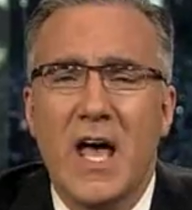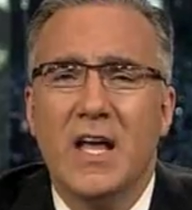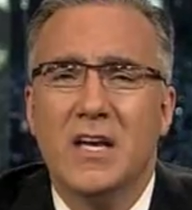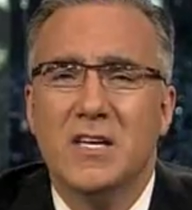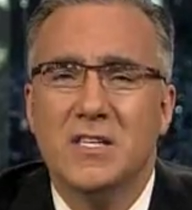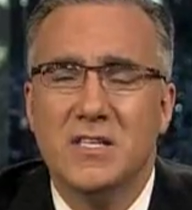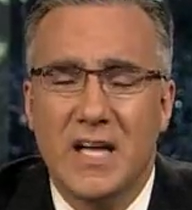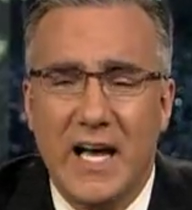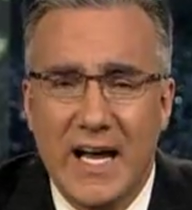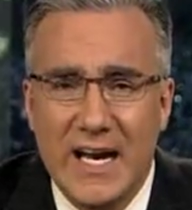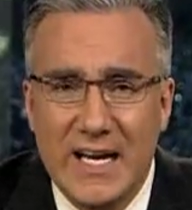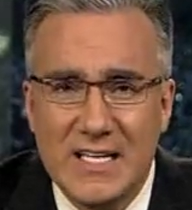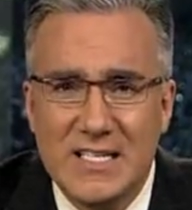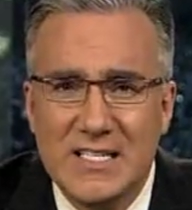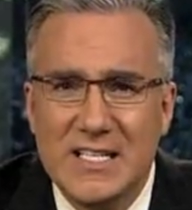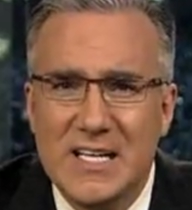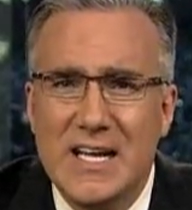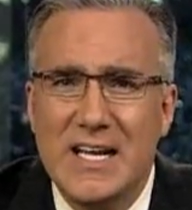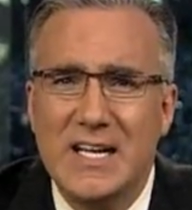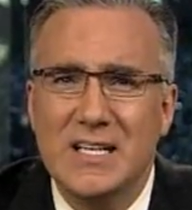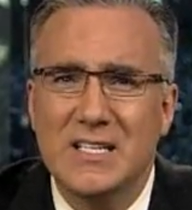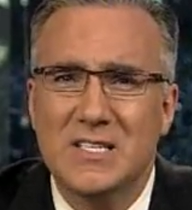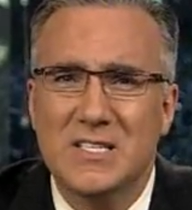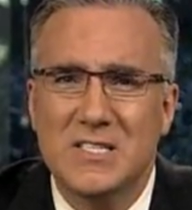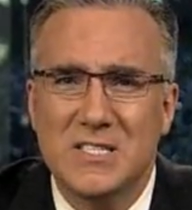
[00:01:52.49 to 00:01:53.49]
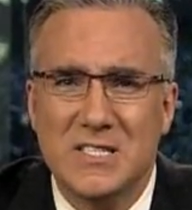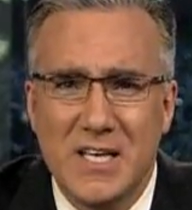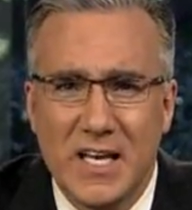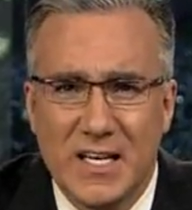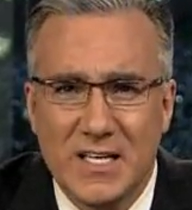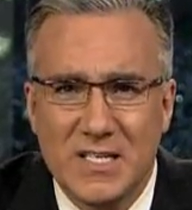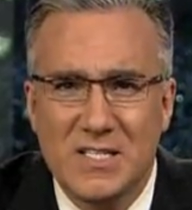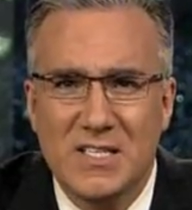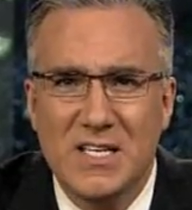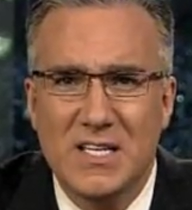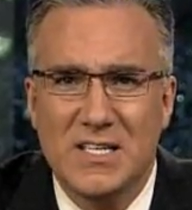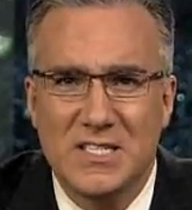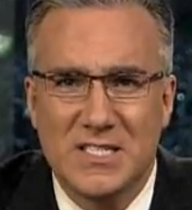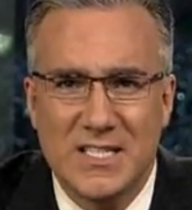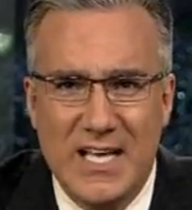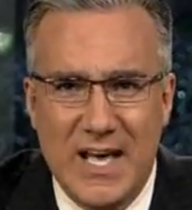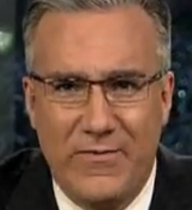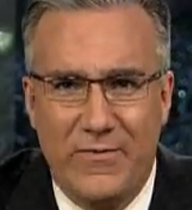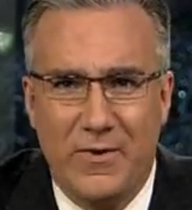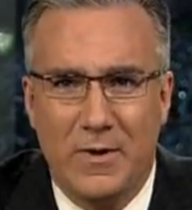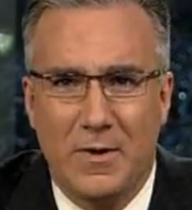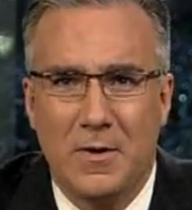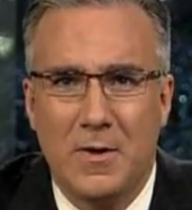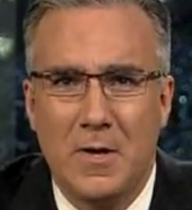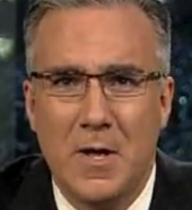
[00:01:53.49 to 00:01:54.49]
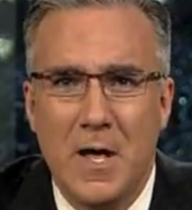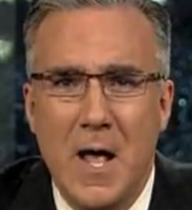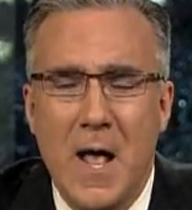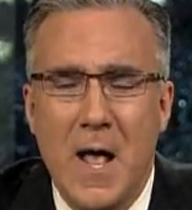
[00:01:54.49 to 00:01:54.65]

1967.